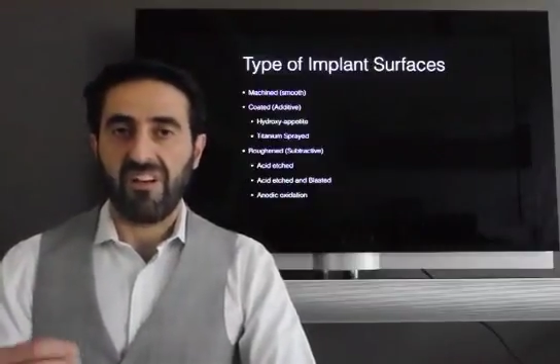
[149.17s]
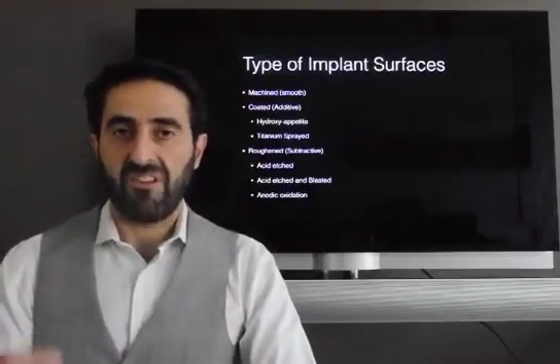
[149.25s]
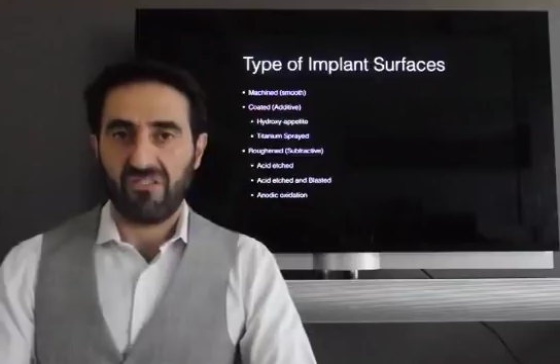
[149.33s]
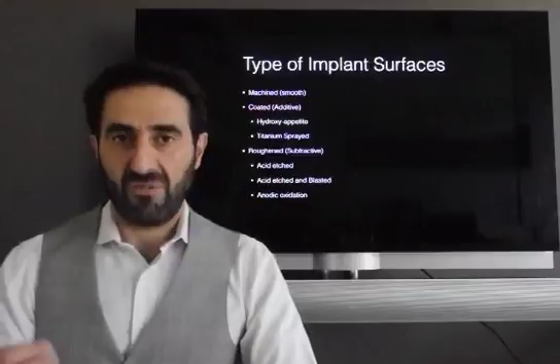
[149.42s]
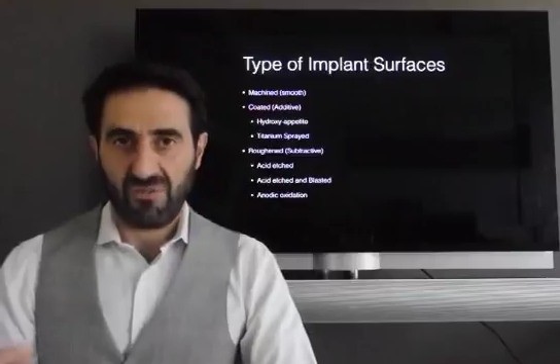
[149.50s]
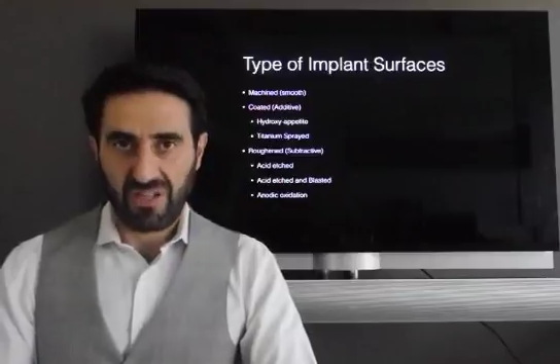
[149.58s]

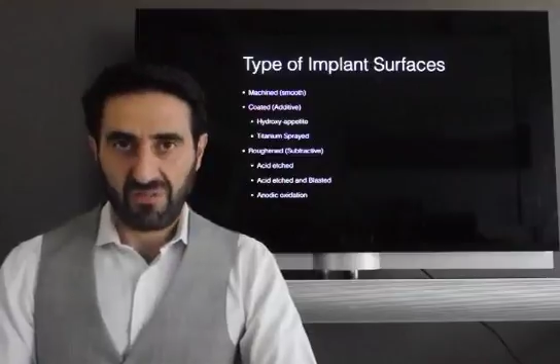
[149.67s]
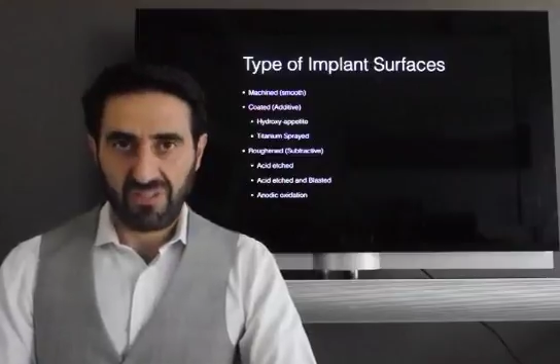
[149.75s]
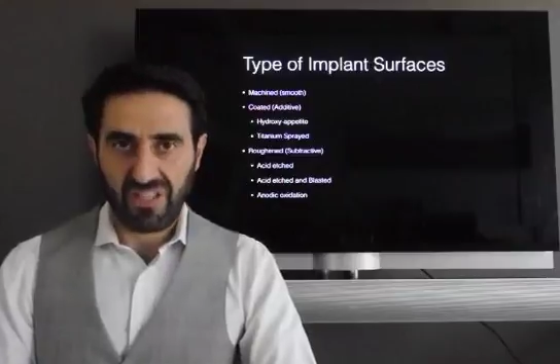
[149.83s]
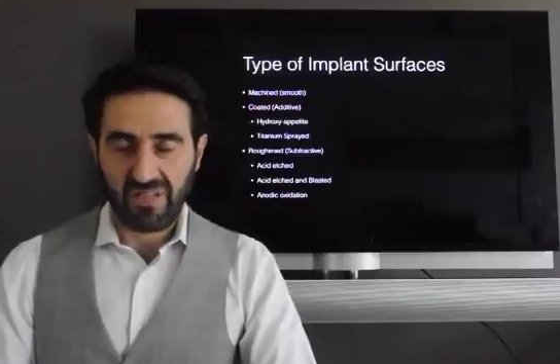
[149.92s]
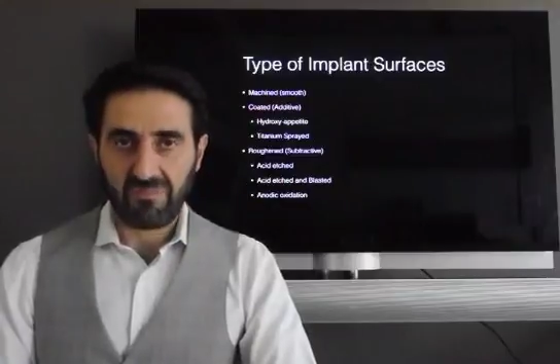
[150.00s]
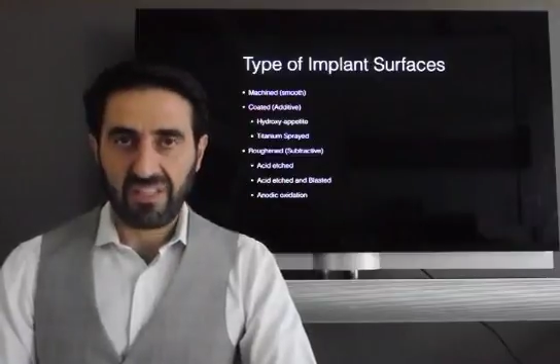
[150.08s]
issue around
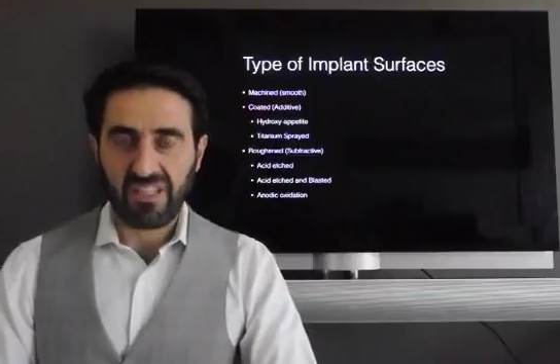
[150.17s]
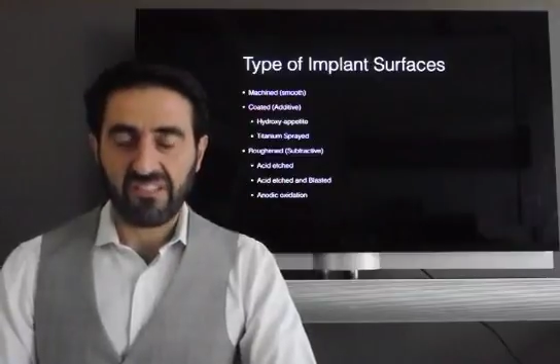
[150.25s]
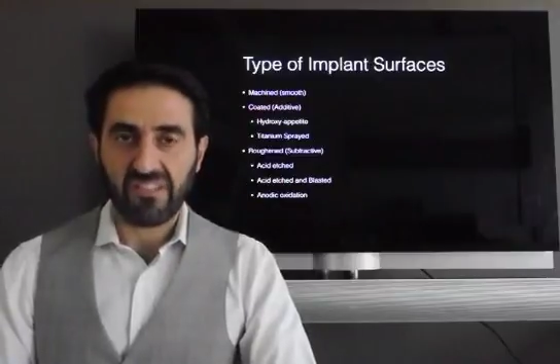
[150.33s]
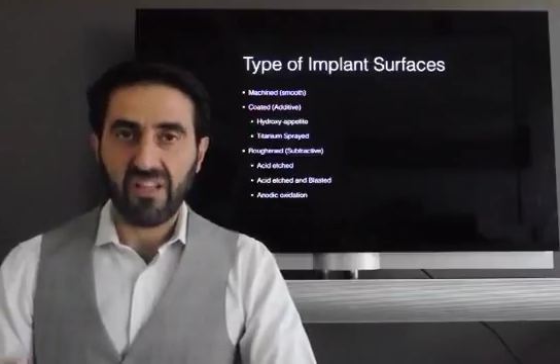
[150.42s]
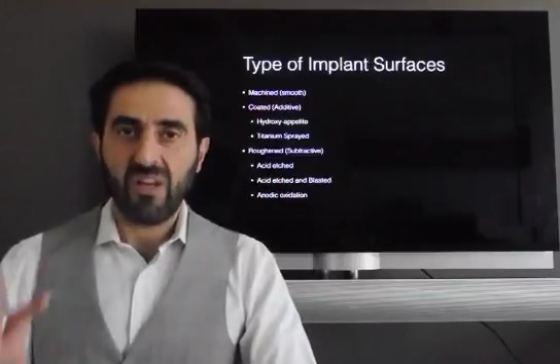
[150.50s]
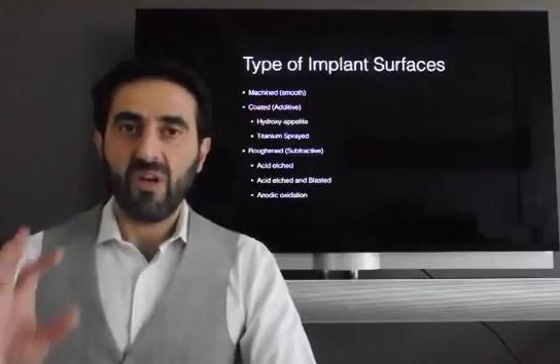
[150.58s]
the
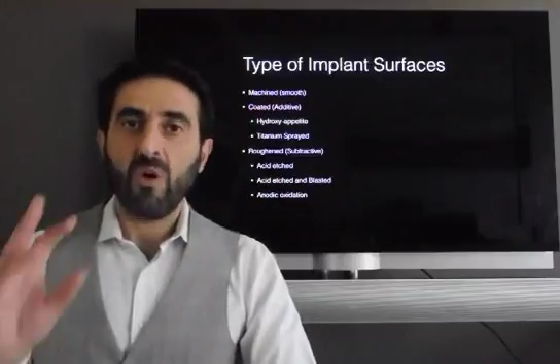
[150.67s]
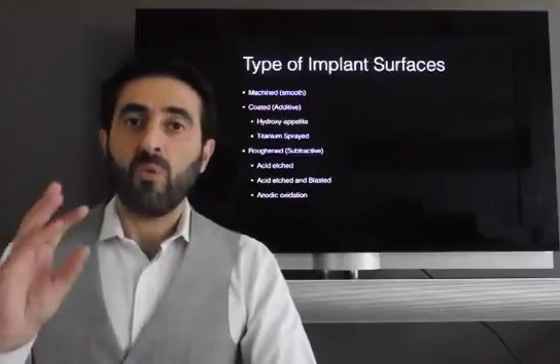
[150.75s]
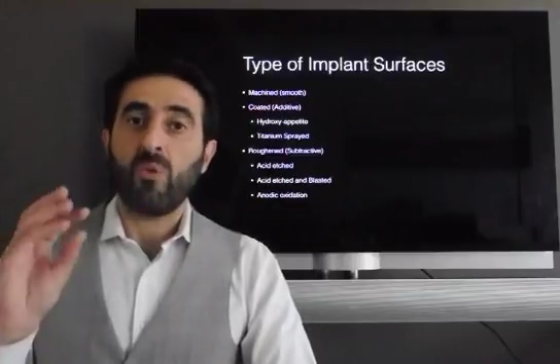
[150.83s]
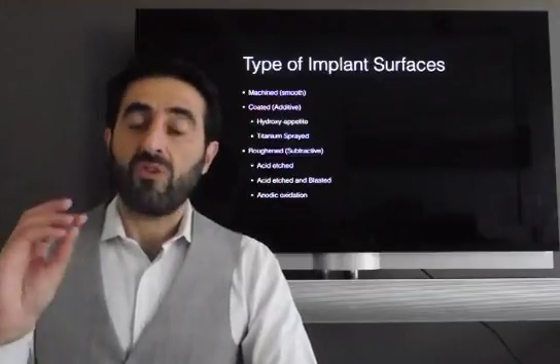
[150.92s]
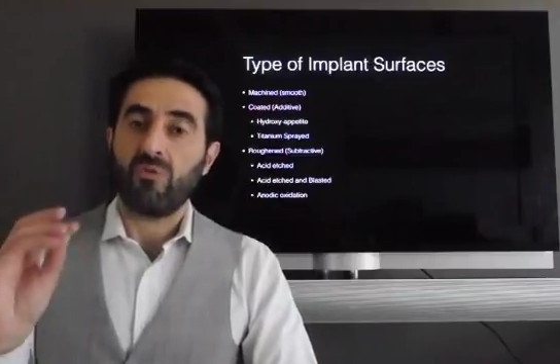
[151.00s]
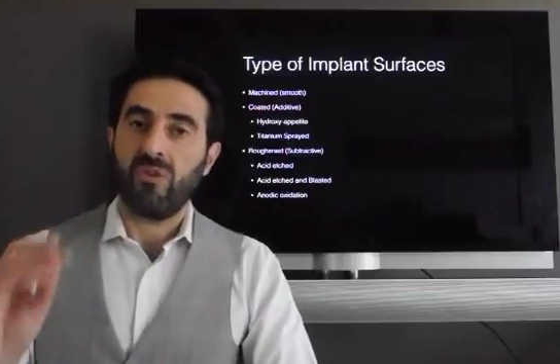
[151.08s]
implants, which